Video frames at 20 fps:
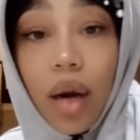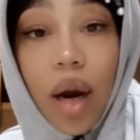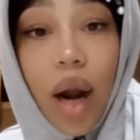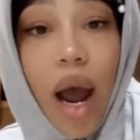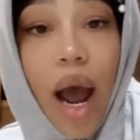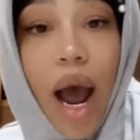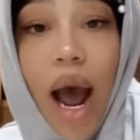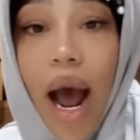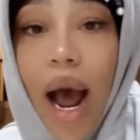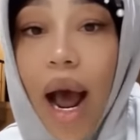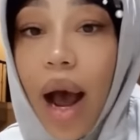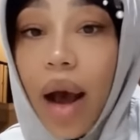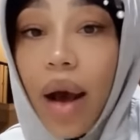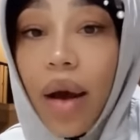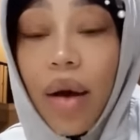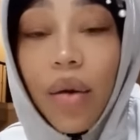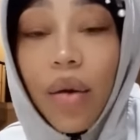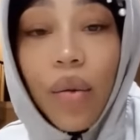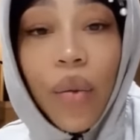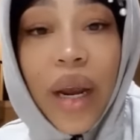because nah, I feel like
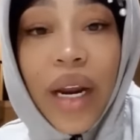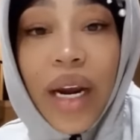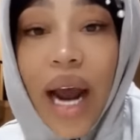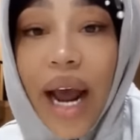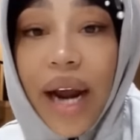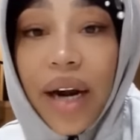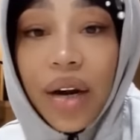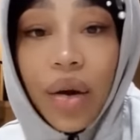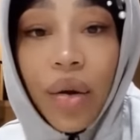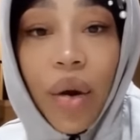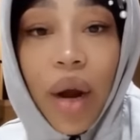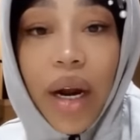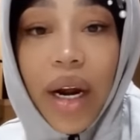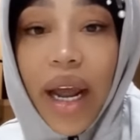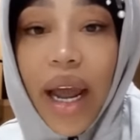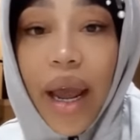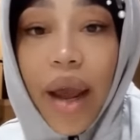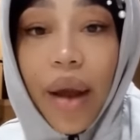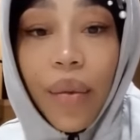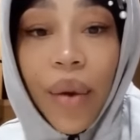that's stuff for the
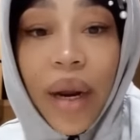ladies.